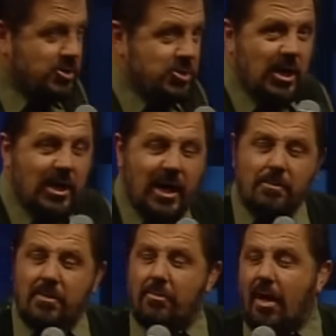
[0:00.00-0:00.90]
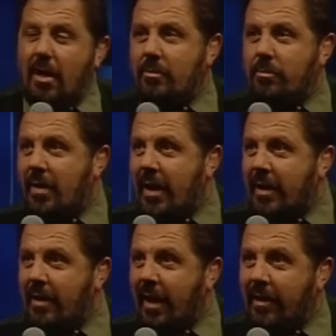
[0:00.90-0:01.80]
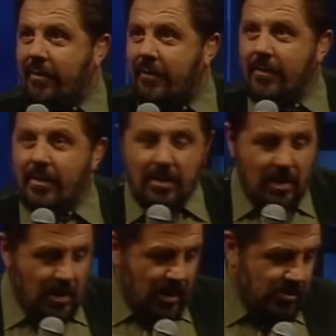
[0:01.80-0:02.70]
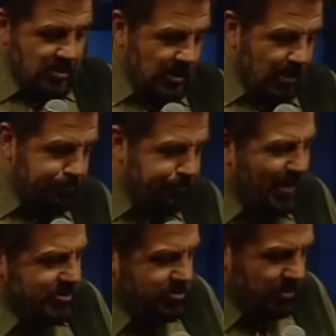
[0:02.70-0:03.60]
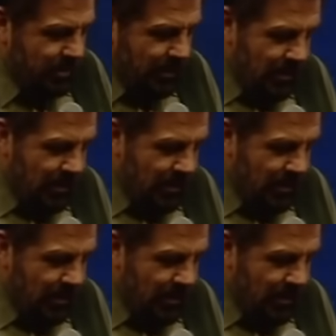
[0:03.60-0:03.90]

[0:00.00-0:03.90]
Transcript: and she kicked me with the other bloody leg. It's a bastard.